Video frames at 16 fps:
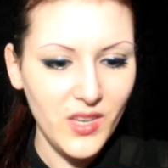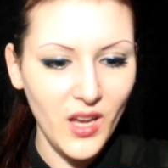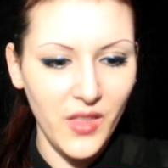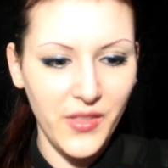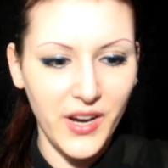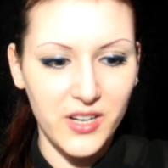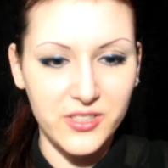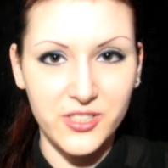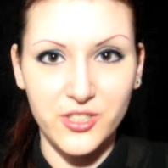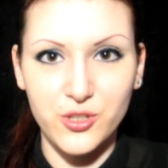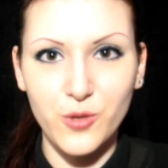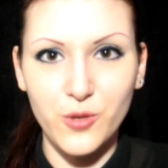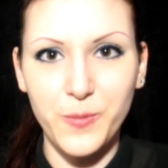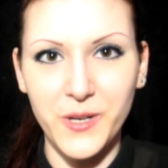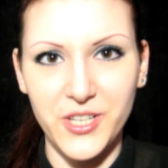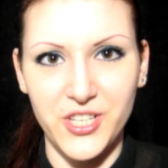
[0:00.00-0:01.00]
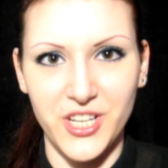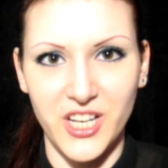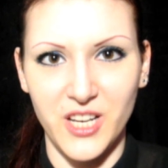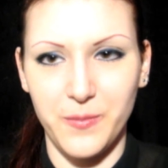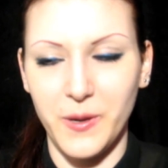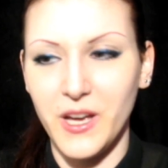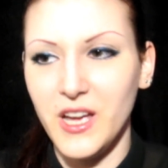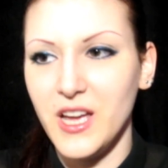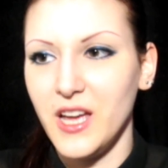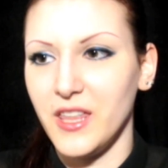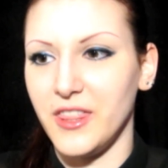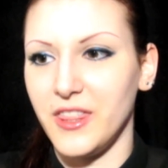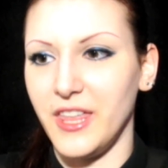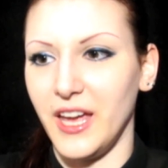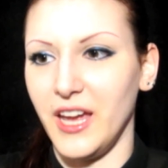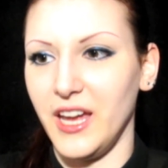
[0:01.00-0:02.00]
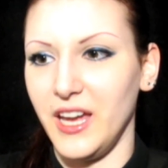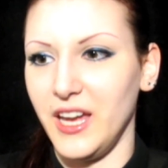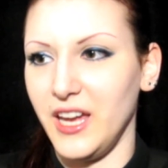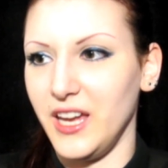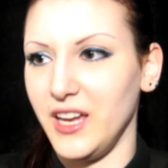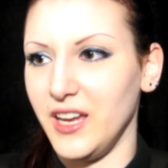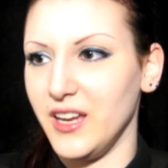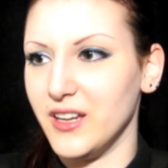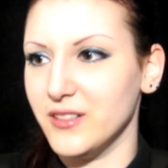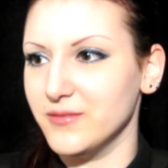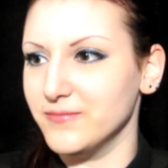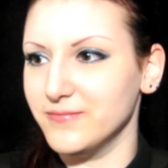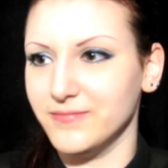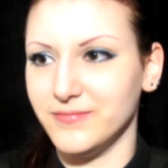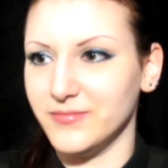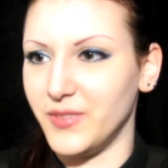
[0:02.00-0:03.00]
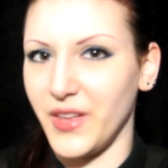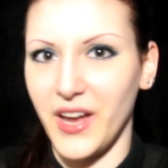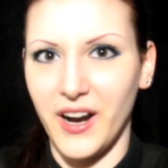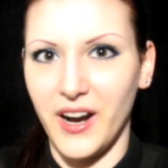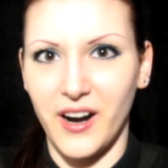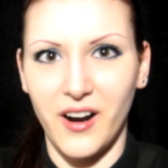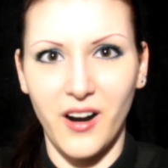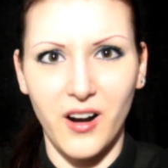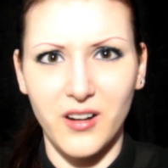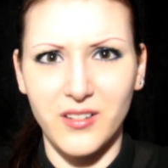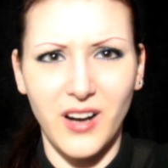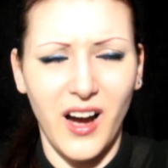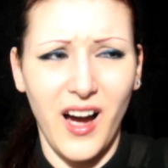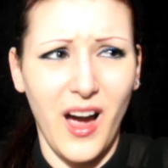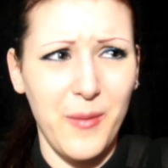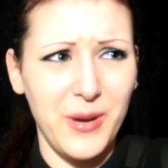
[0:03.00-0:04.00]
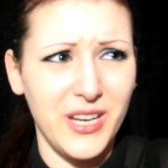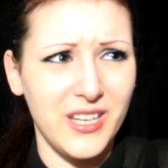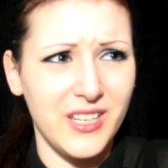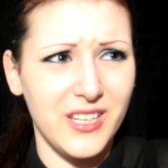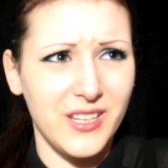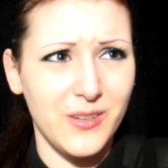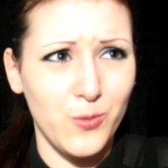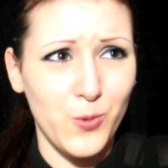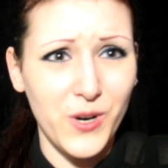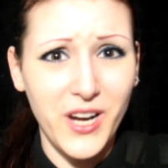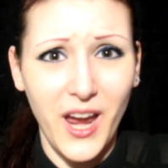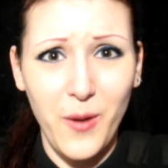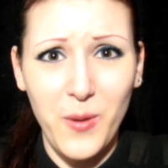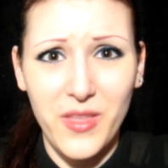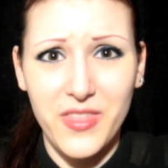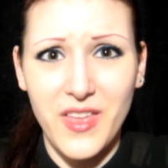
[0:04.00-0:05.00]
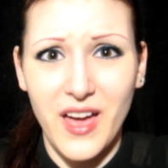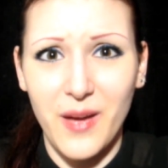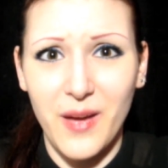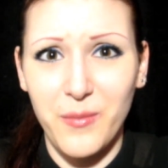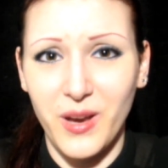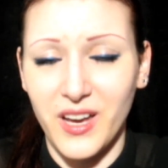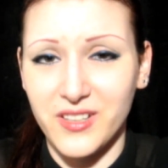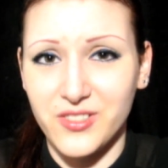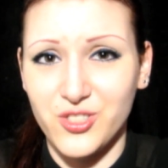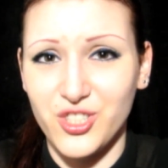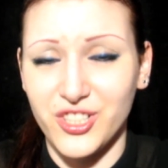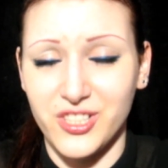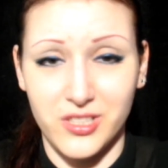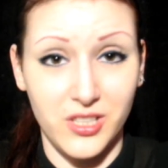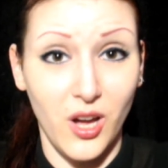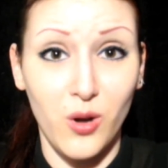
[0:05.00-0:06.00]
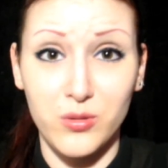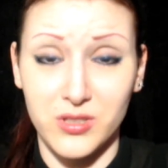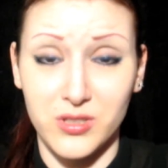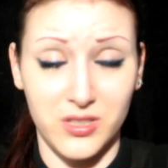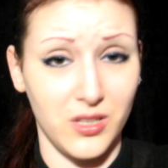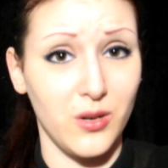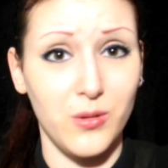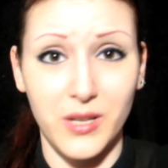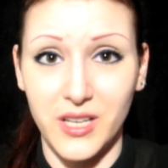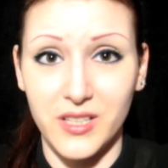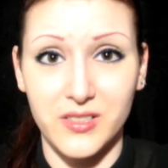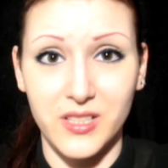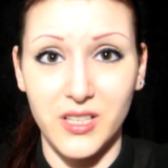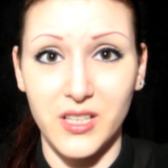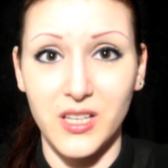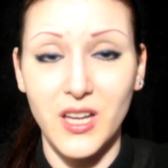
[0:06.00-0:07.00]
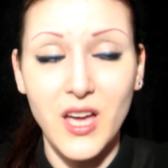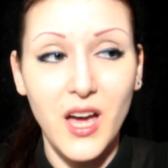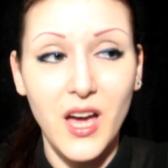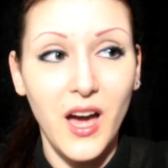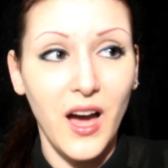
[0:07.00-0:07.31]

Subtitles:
They are super cheap. They are, I mean, working with them is just so easy.